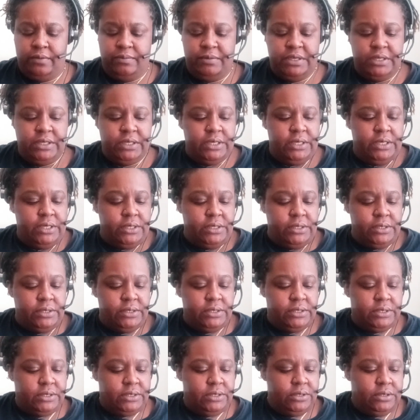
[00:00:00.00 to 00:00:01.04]
me
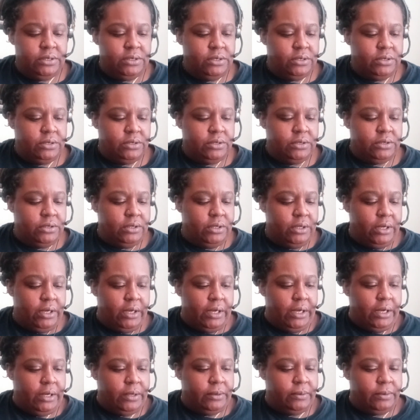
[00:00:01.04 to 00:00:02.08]
these
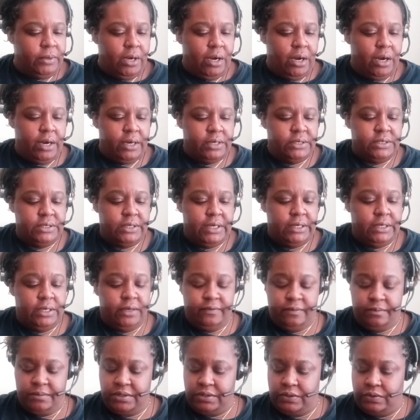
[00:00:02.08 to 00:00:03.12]
um, cards, and I love
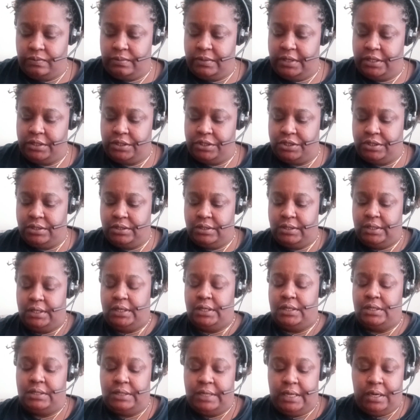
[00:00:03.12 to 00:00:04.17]
them so much.
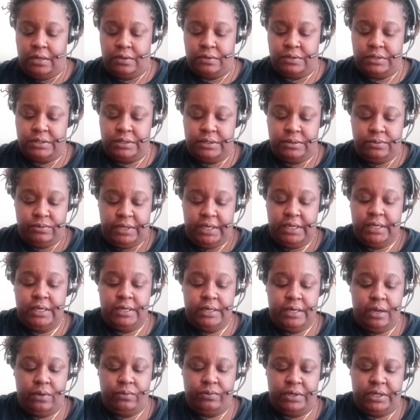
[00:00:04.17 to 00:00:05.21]
They get down to they get
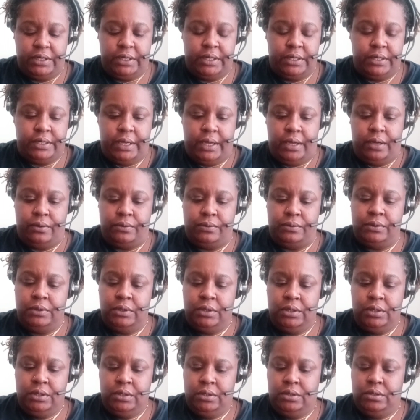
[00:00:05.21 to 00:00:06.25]
down with the get down.
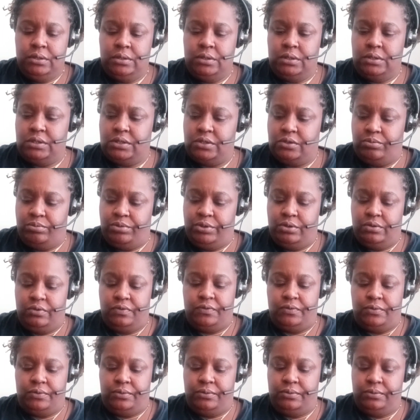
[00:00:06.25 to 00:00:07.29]
It's so
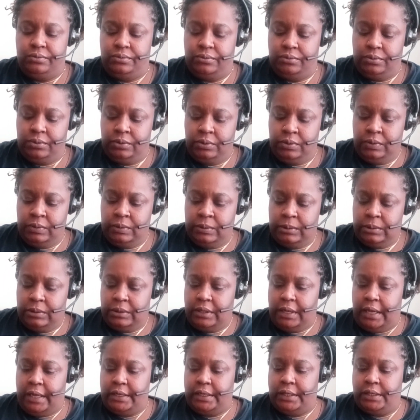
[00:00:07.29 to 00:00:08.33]
beautiful
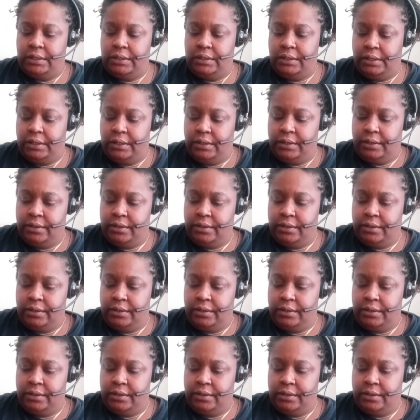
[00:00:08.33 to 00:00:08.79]
how they look.